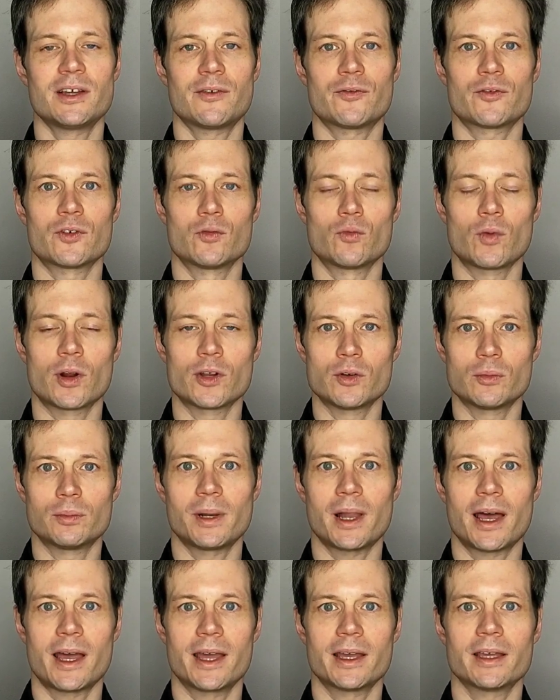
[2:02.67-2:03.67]
different when you're
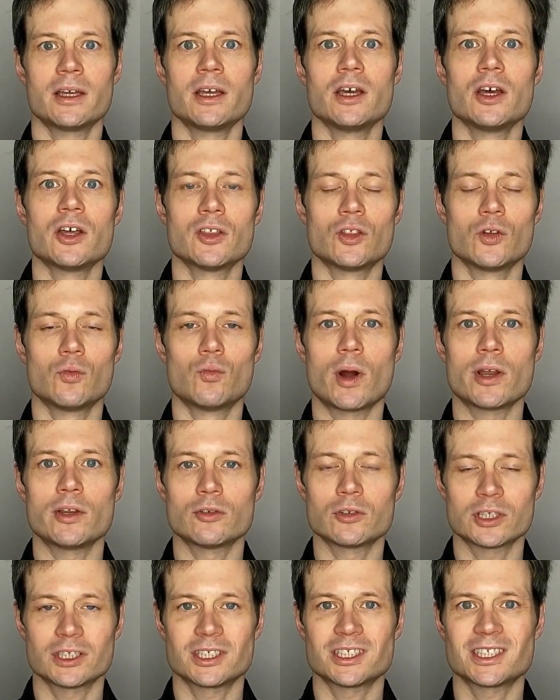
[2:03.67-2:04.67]
playing than when
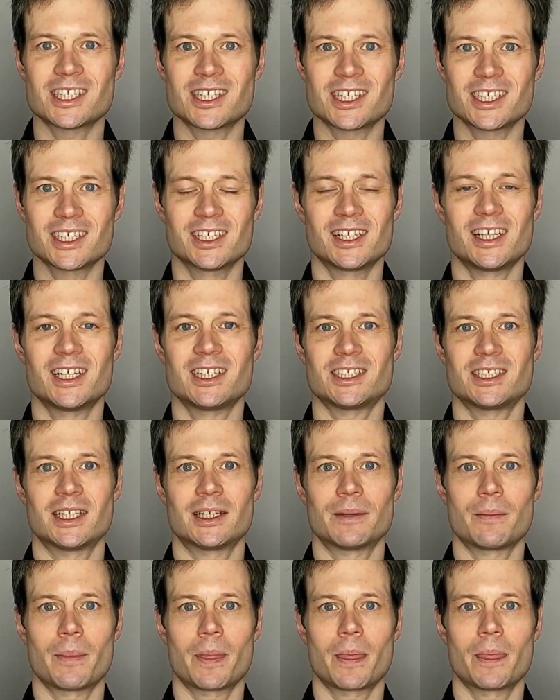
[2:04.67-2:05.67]
you're just sitting and
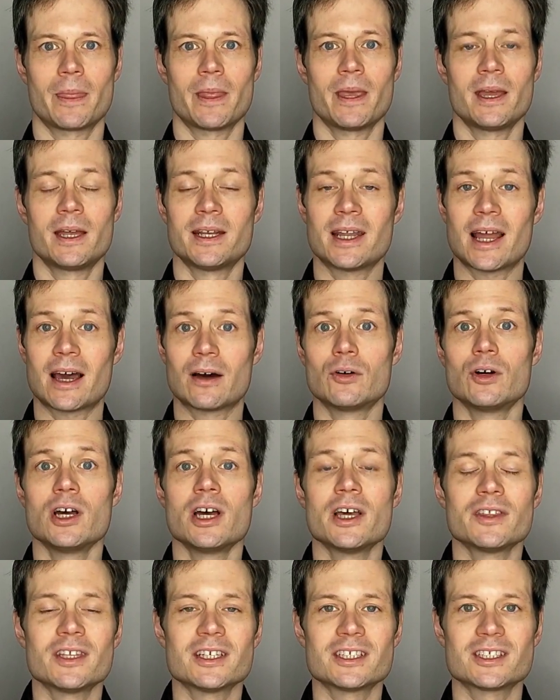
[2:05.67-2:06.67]
listening. Now,
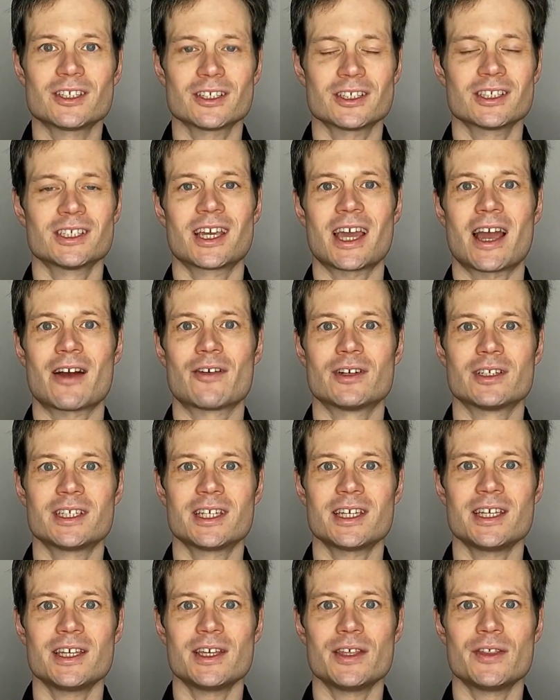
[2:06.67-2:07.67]
this doesn't
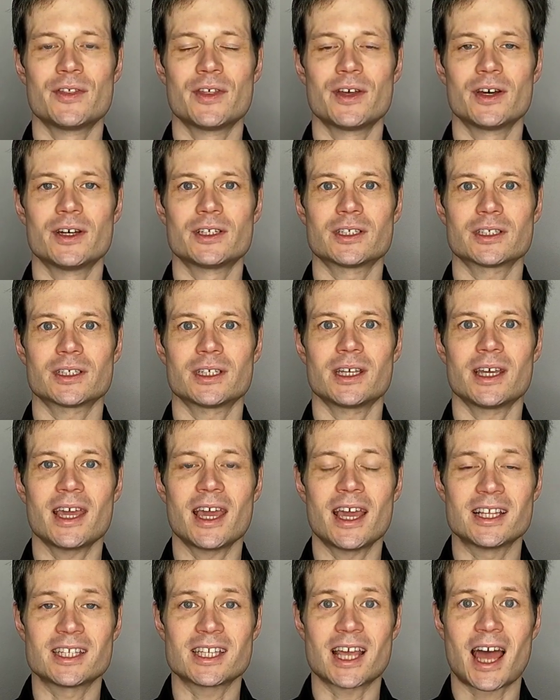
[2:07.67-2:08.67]
guarantee that
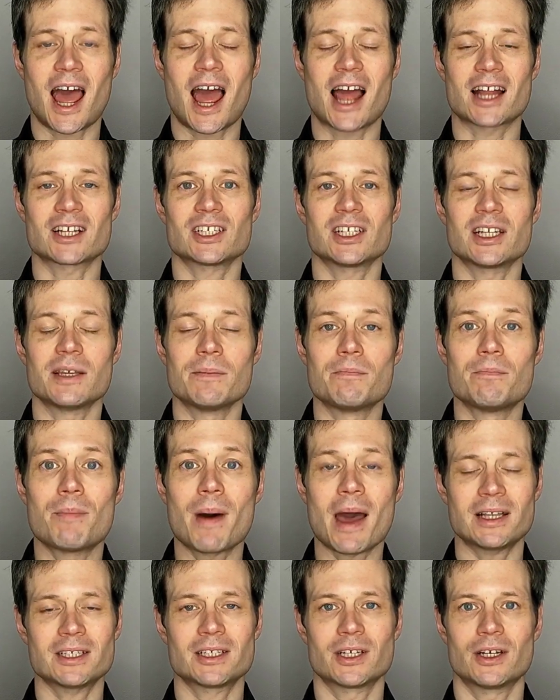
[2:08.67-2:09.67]
it's actually
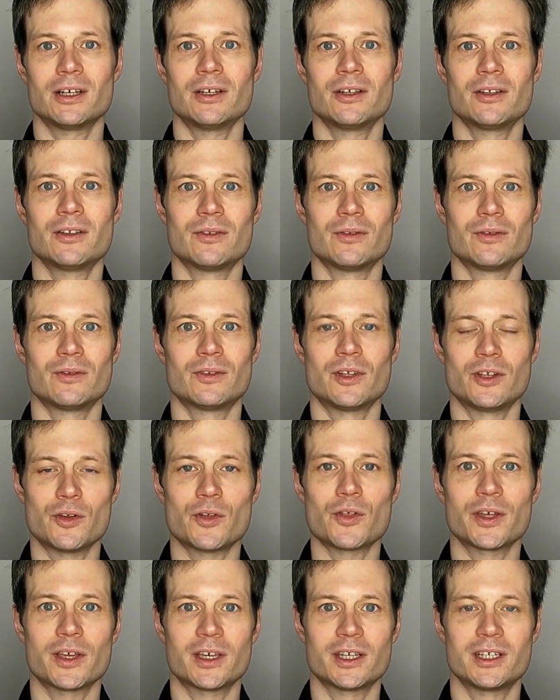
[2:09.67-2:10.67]
better than
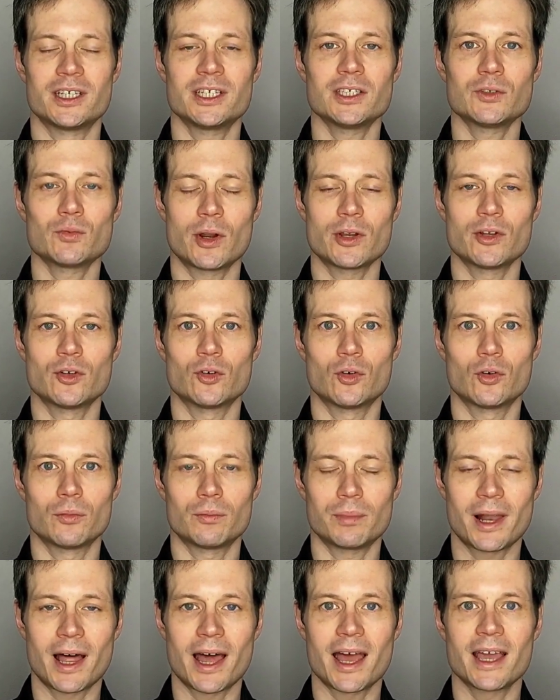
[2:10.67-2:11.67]
you think it is when you're
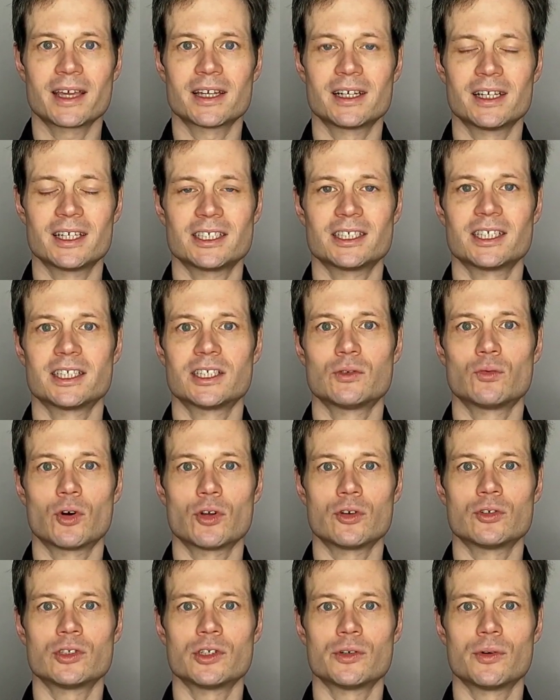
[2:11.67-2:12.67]
playing and listening to
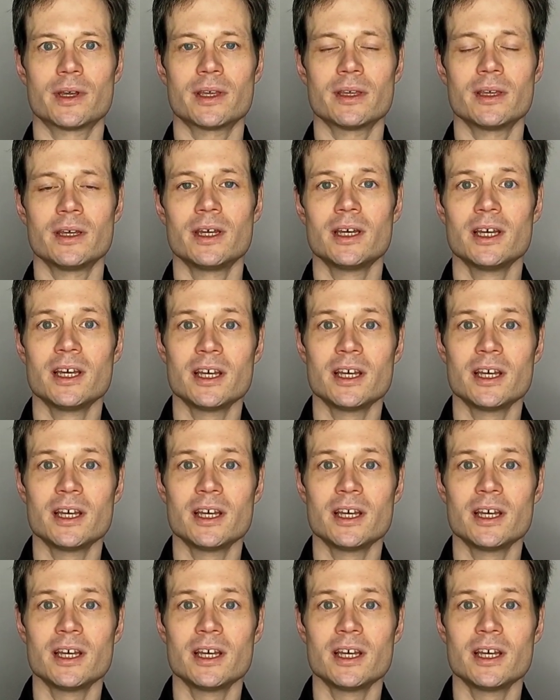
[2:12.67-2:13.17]
what you're doing.